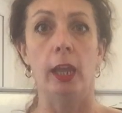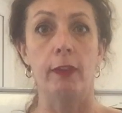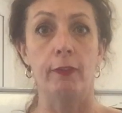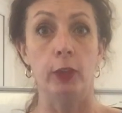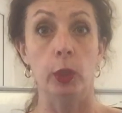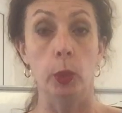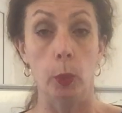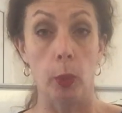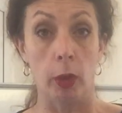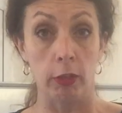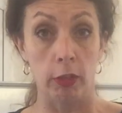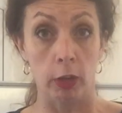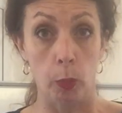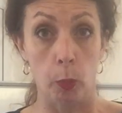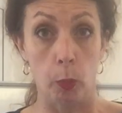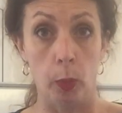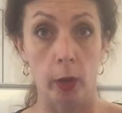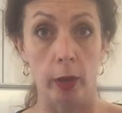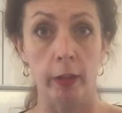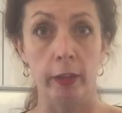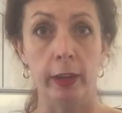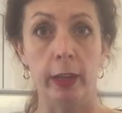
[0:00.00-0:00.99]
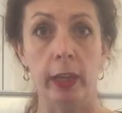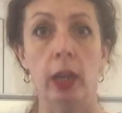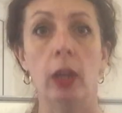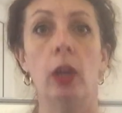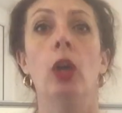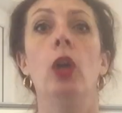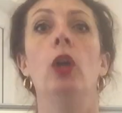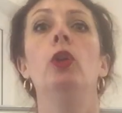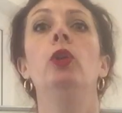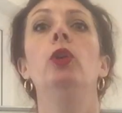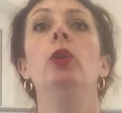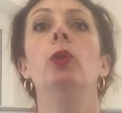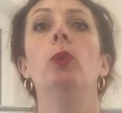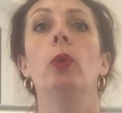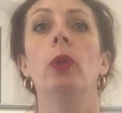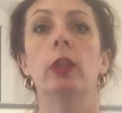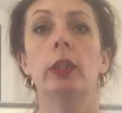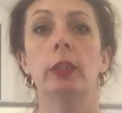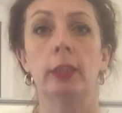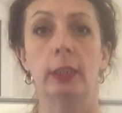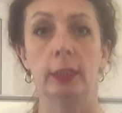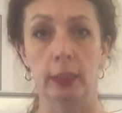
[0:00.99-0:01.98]
If you are a worrier, you
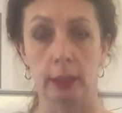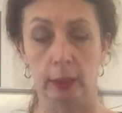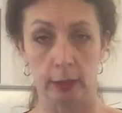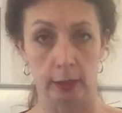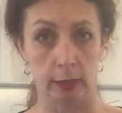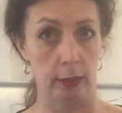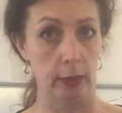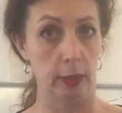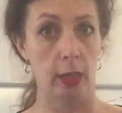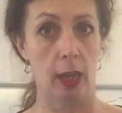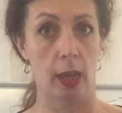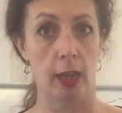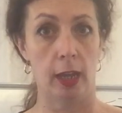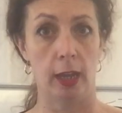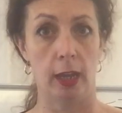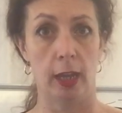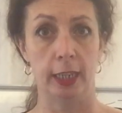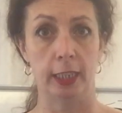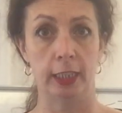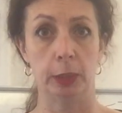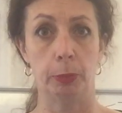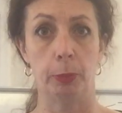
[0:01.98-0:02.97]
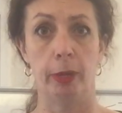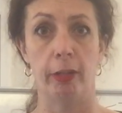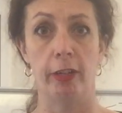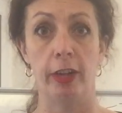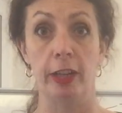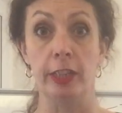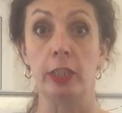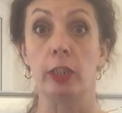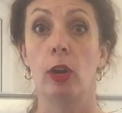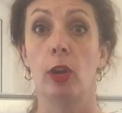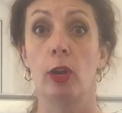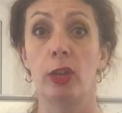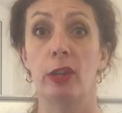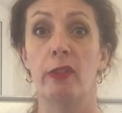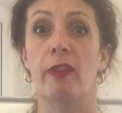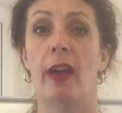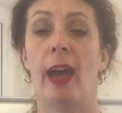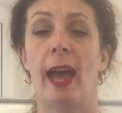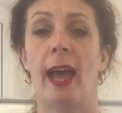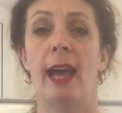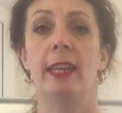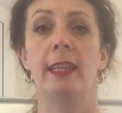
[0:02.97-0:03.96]
will experience a lot
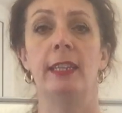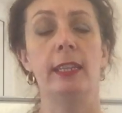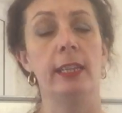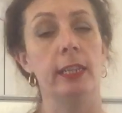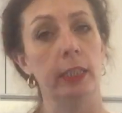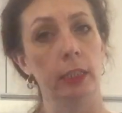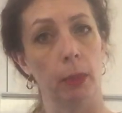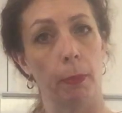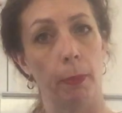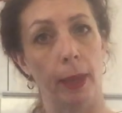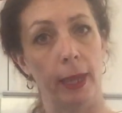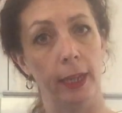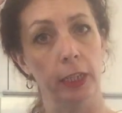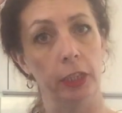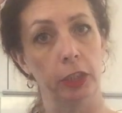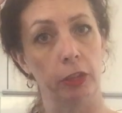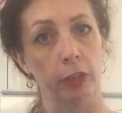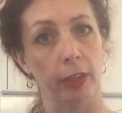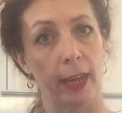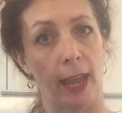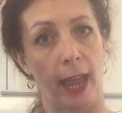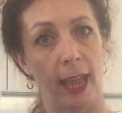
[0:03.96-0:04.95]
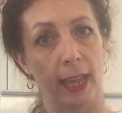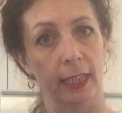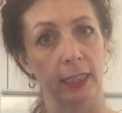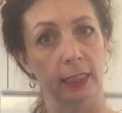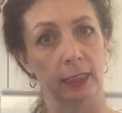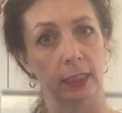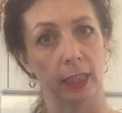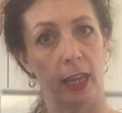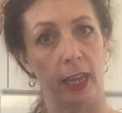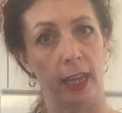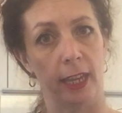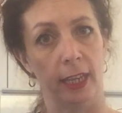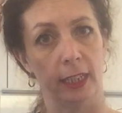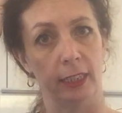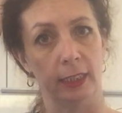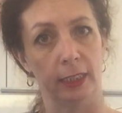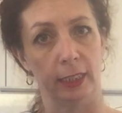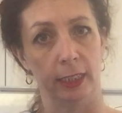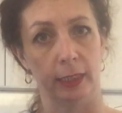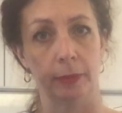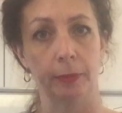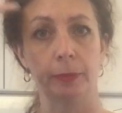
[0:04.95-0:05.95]
of anticipatory
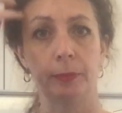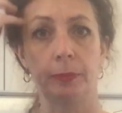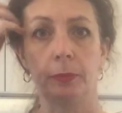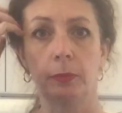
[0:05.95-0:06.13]
anxiety.